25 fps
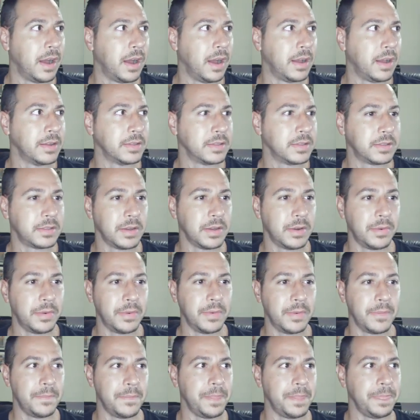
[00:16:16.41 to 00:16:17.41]
Uh,
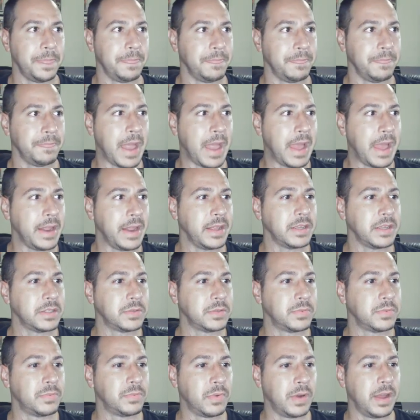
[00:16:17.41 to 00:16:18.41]
so that
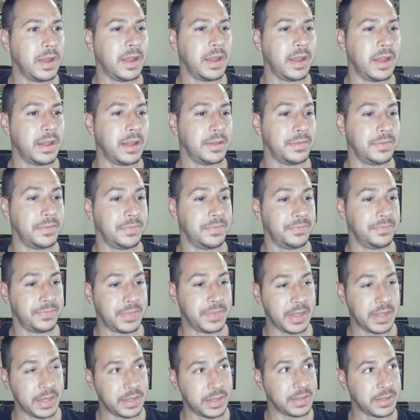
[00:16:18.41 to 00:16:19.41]
is what
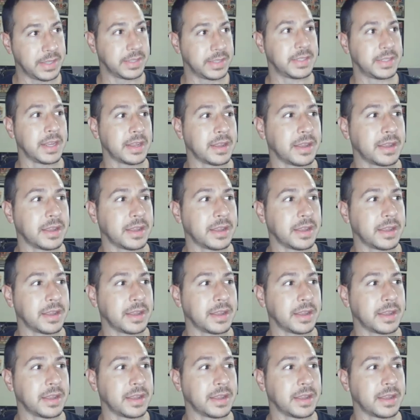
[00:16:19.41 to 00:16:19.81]
the, the